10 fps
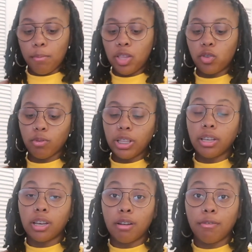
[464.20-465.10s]
It's really
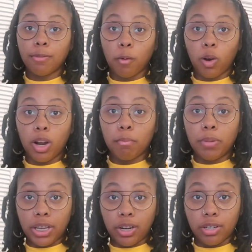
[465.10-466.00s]
good for
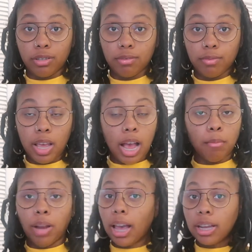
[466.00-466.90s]
beginners.
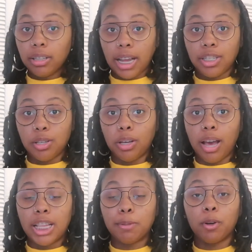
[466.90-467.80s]
I'm not gonna lie to you
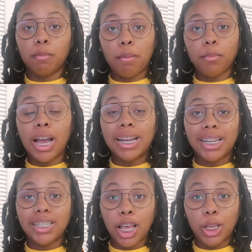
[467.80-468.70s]
guys, but remember, I
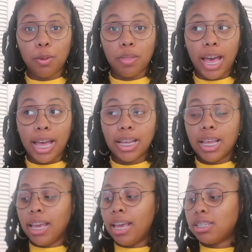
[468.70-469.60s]
did tell you that
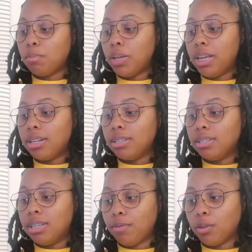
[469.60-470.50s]
it's a
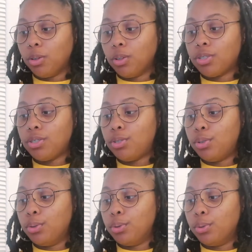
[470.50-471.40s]
bit difficult
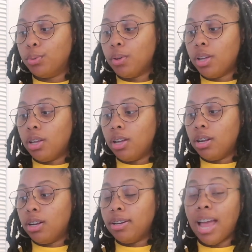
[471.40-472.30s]
to
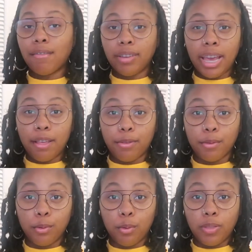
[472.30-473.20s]
navigate
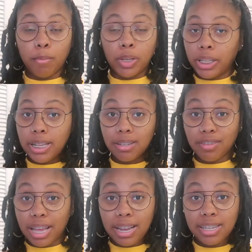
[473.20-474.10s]
through the millions of
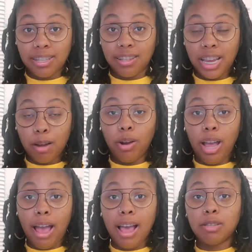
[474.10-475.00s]
settings that this camera
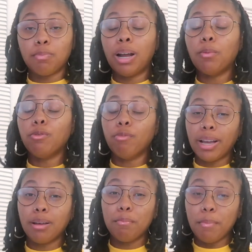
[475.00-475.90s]
has, but I would
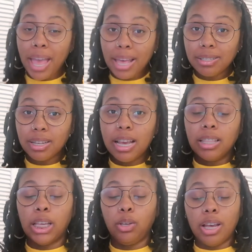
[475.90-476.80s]
recommend
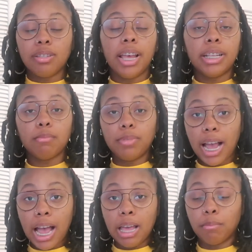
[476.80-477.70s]
that you guys take some
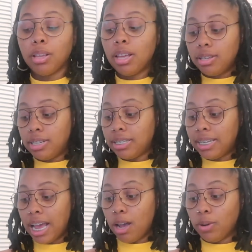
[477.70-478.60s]
time, sit
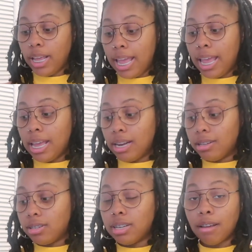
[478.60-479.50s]
down,
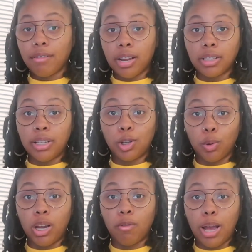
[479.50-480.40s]
and definitely
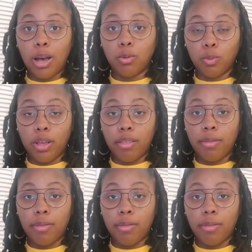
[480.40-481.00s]
toy around with